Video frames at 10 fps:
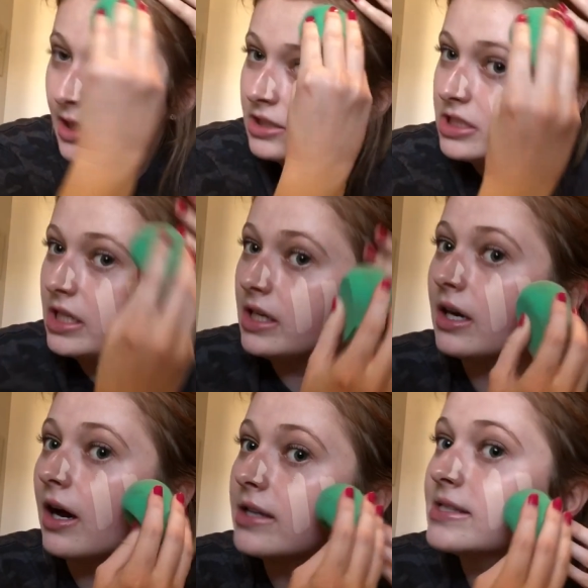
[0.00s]
she
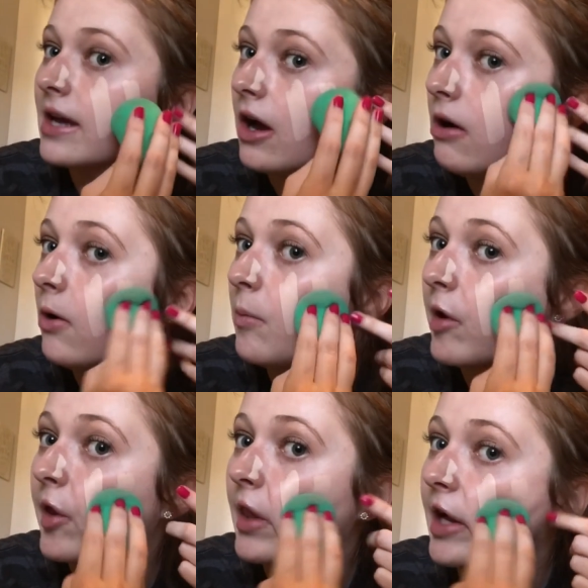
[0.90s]
got sent home
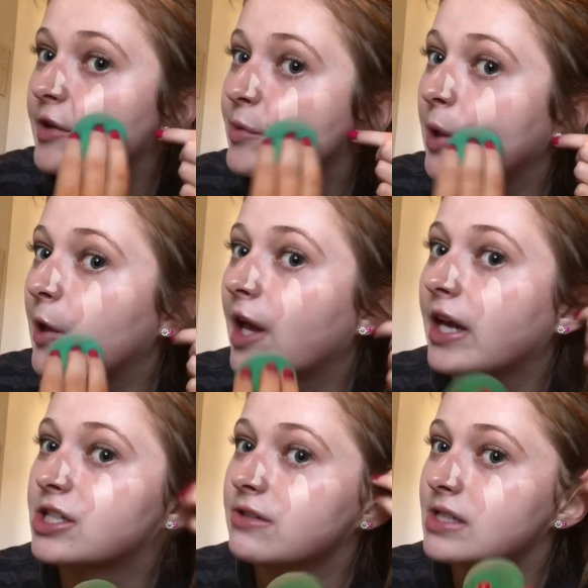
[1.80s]
last week,
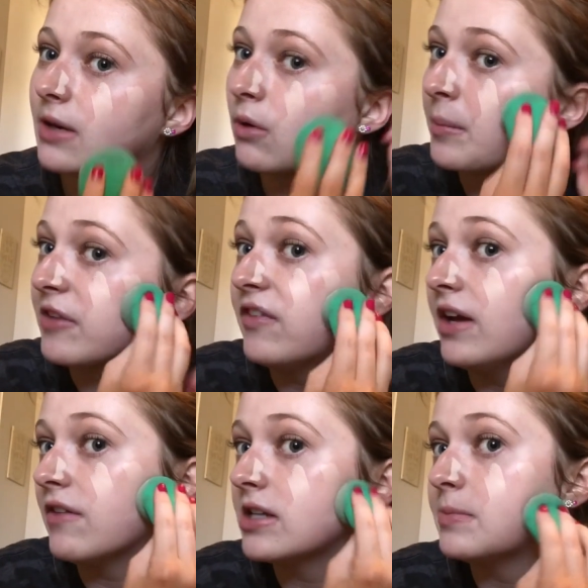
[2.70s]
and she was, like, one of my
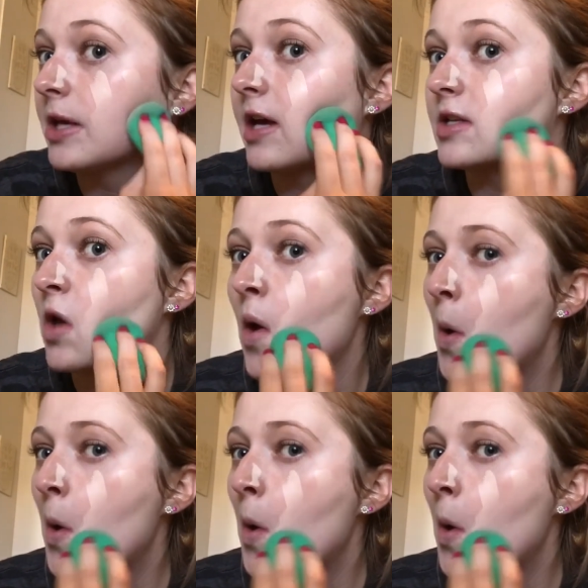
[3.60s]
favorites because